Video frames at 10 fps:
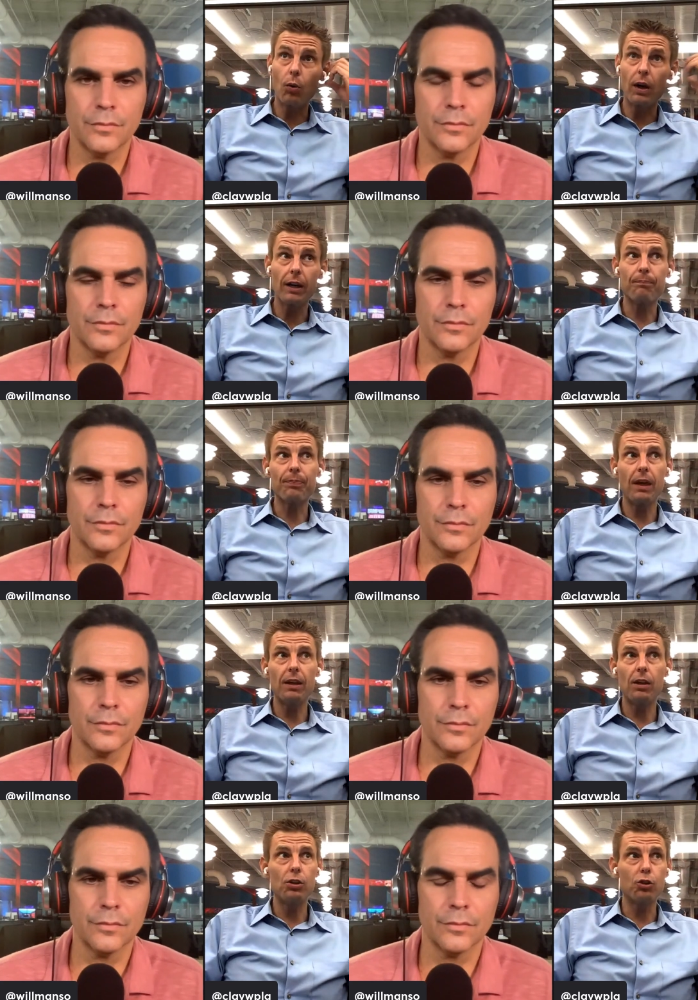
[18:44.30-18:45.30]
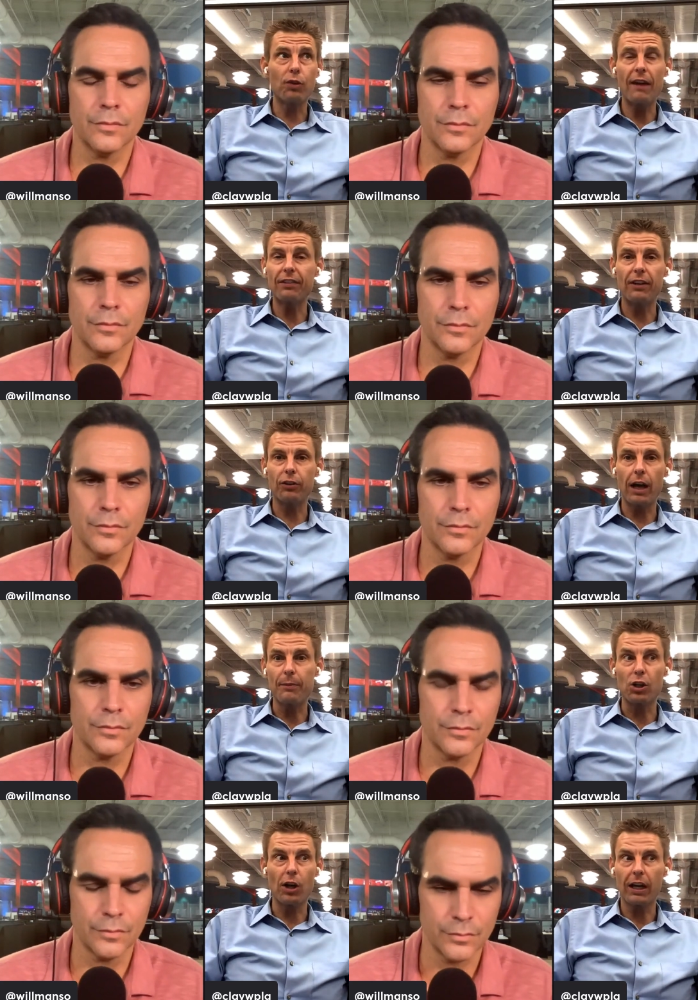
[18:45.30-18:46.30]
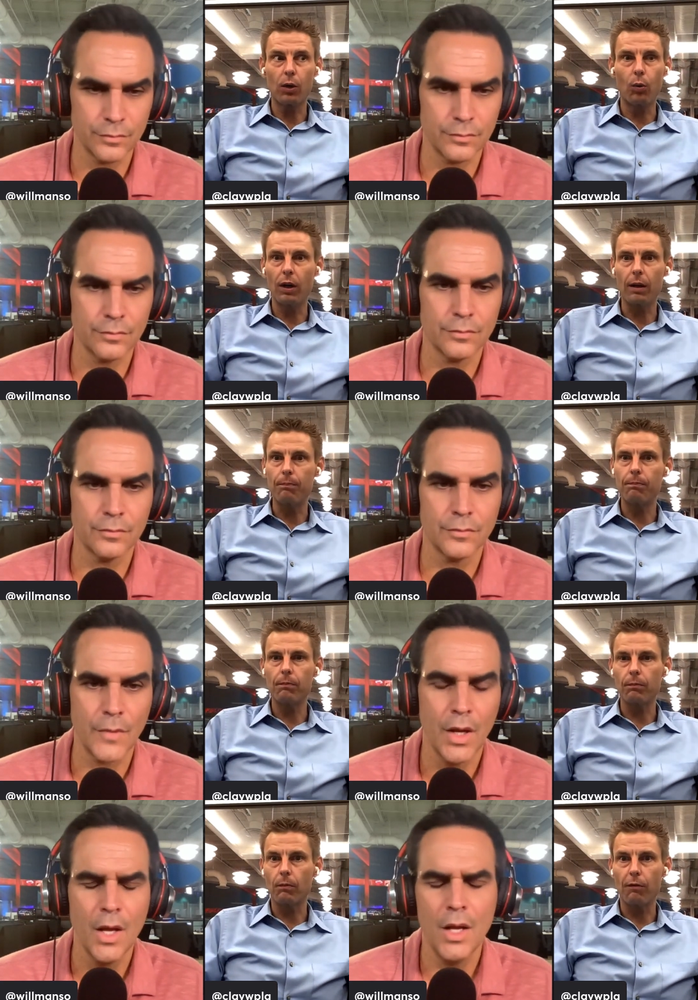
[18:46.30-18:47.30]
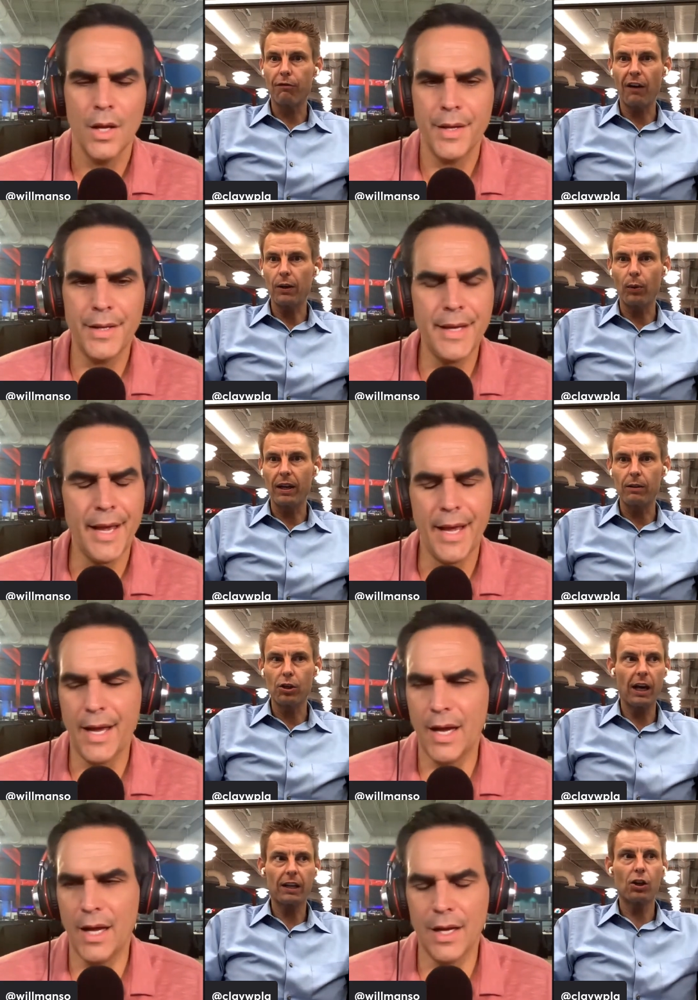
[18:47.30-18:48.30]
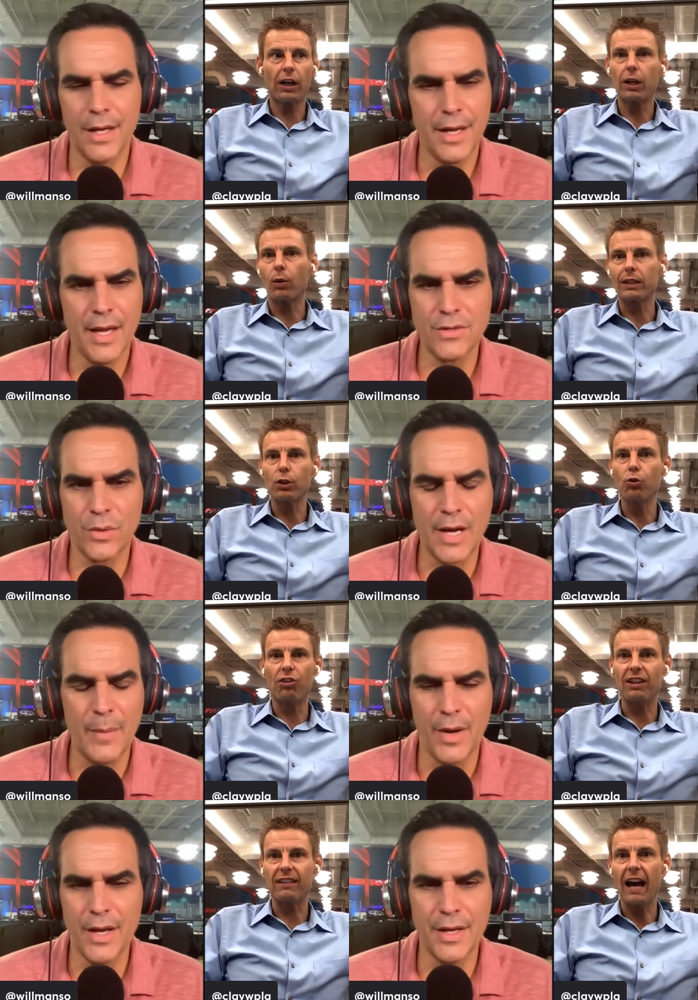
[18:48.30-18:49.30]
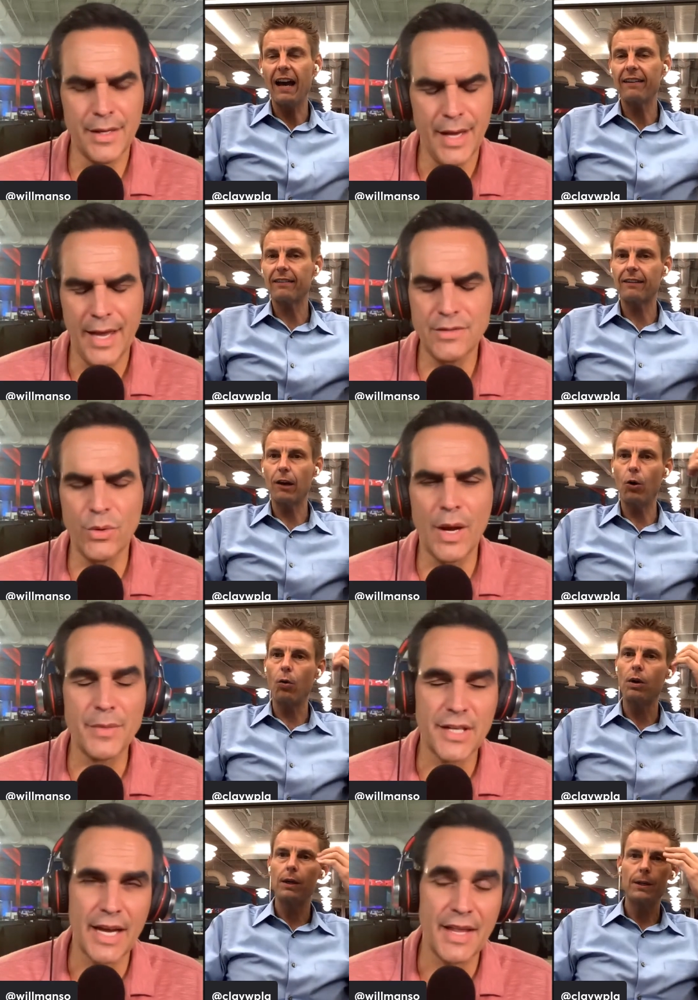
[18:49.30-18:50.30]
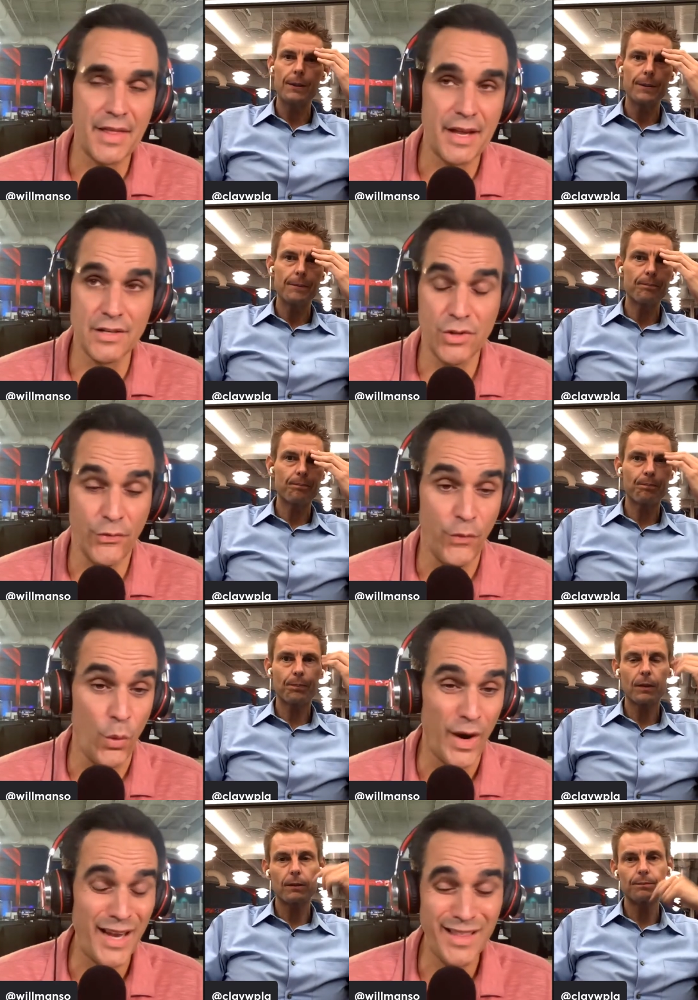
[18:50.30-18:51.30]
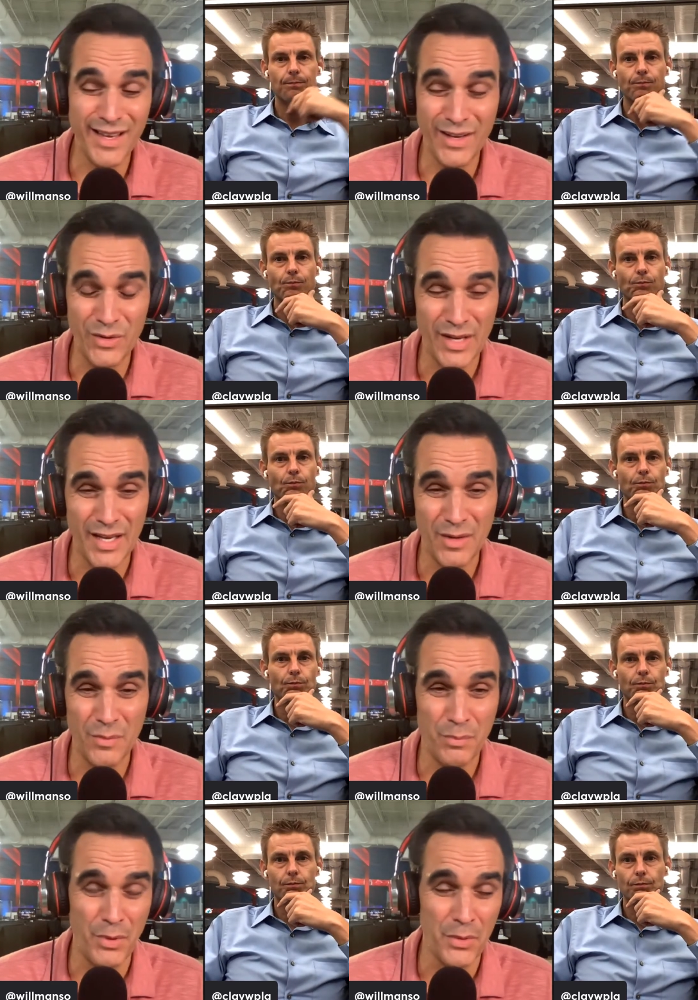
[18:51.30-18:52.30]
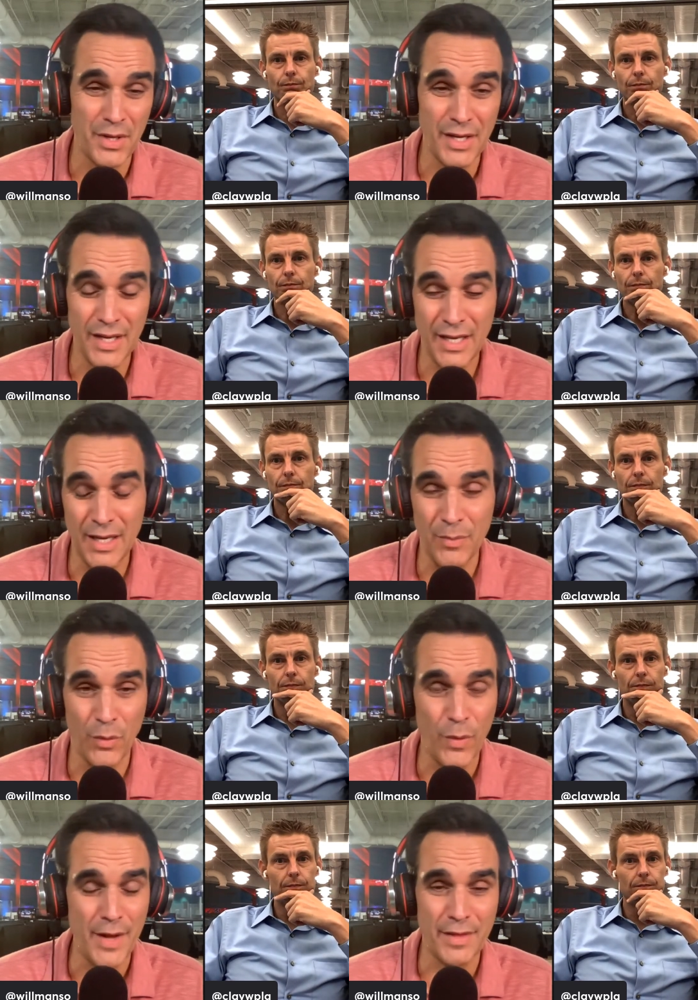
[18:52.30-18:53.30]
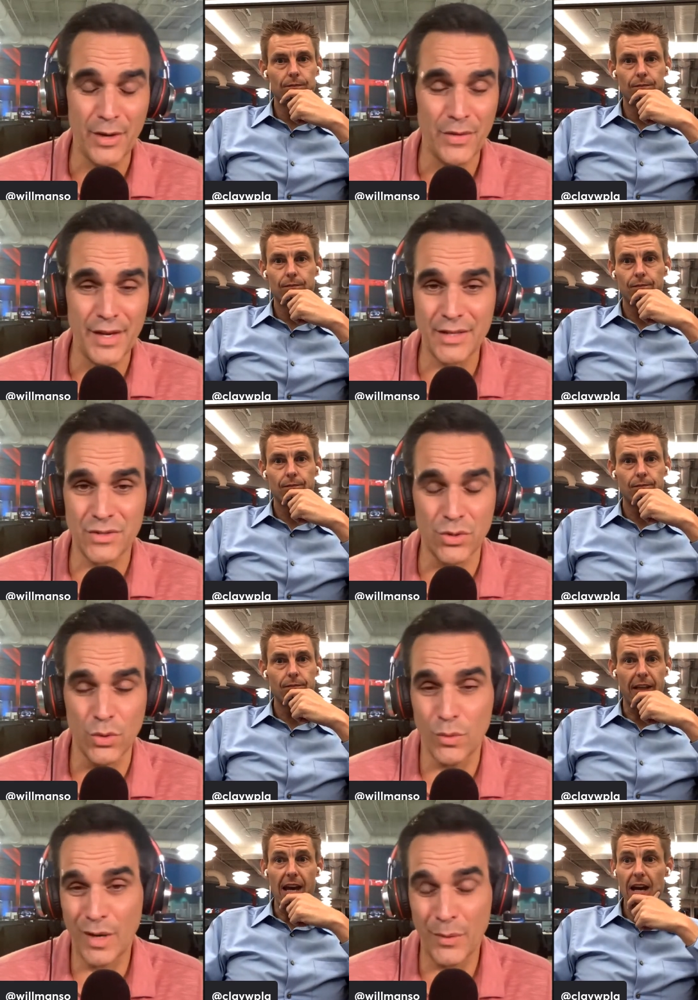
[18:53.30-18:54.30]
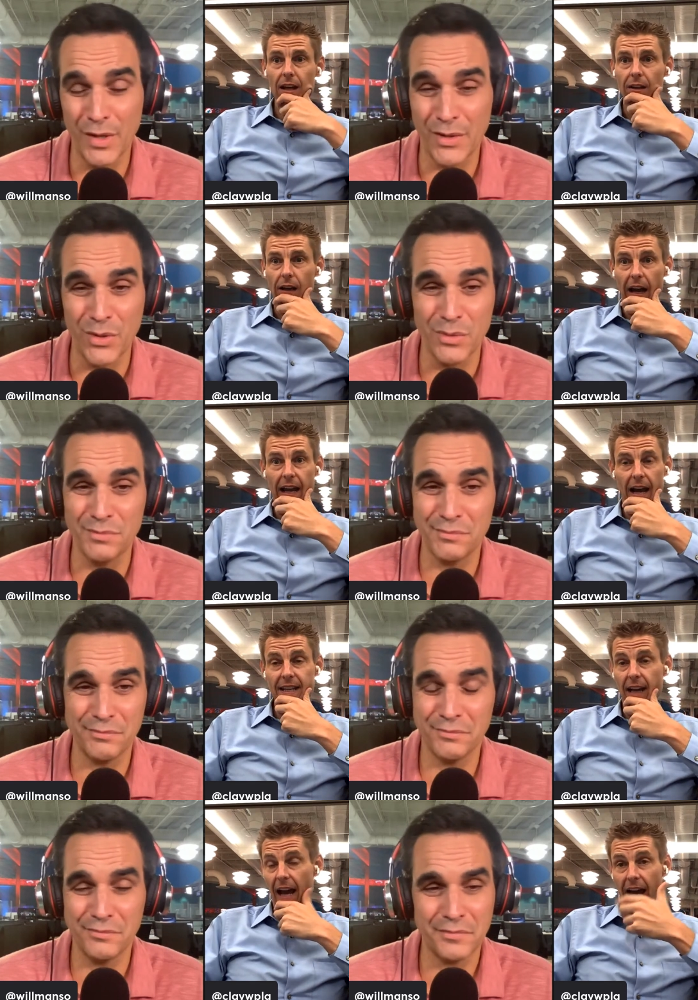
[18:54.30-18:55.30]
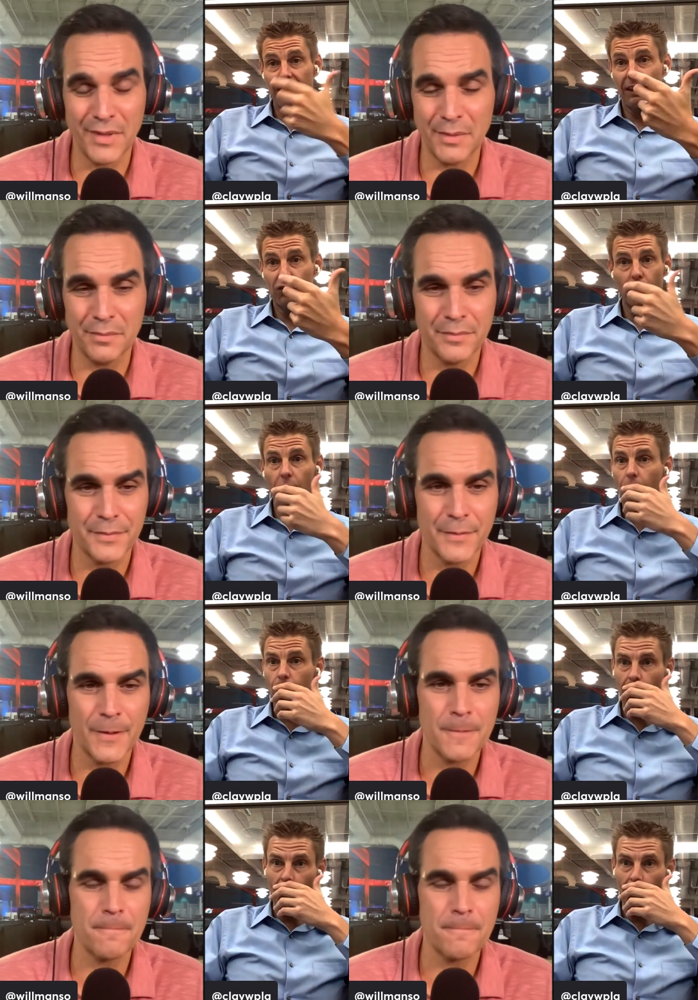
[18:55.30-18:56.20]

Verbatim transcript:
Speaker 1: going to want to. You drafted as a common, you're not going to want to find a yeah. way. You're not you're not going to lose Kamba, these guys. Yeah, Esu so, is a guy
Speaker 2: that I think is the four. I think uh, Bowden and him are right there. The next two, yeah, I really do. I,
Speaker 1: I I think so too.